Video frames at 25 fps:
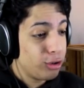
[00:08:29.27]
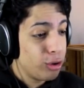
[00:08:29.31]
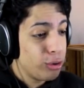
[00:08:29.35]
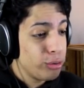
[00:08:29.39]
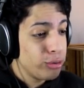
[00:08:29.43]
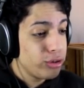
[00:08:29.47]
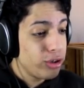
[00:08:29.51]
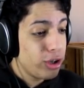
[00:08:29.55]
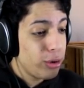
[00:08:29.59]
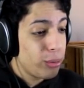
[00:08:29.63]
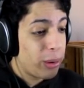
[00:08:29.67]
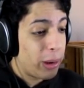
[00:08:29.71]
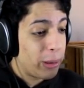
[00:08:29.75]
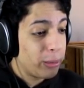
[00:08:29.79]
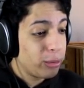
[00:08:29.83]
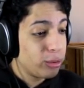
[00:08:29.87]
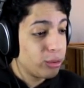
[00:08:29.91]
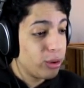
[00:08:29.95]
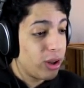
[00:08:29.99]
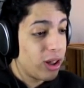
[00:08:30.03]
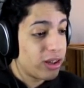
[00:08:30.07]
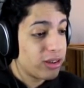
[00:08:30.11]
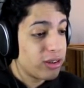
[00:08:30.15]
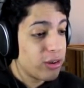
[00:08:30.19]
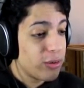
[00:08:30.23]
I don't know how to
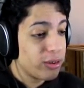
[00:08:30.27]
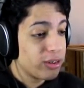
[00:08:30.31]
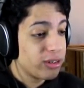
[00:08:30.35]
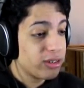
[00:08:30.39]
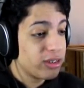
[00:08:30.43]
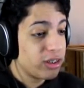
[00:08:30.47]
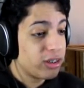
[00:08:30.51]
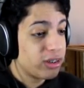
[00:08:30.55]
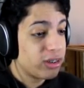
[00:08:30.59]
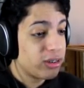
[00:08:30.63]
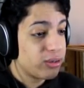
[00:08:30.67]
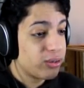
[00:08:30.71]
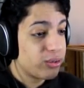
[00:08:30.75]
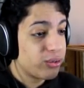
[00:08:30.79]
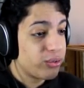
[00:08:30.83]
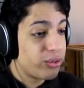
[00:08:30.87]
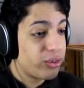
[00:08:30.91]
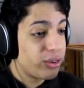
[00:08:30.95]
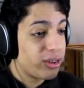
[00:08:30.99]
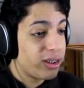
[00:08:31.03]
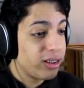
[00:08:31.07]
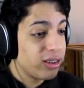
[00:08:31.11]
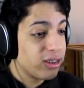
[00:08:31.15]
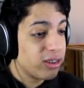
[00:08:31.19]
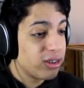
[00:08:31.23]
lock this
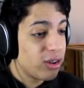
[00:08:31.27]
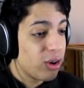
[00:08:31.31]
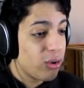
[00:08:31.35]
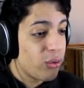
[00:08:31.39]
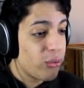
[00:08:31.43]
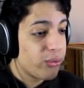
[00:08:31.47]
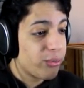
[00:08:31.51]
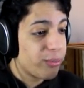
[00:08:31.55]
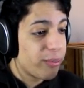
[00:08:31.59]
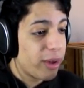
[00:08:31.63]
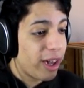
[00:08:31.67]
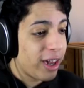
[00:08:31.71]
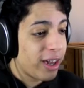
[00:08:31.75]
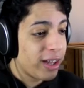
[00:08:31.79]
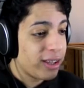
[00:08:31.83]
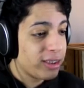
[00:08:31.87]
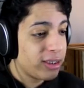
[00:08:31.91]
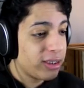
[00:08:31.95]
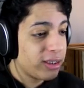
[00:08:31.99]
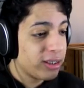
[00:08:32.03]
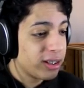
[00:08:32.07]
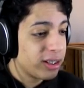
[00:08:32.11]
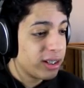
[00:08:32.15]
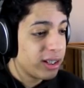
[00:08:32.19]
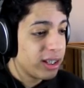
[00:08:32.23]
freaking stove,
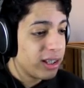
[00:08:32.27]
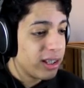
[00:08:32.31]
man.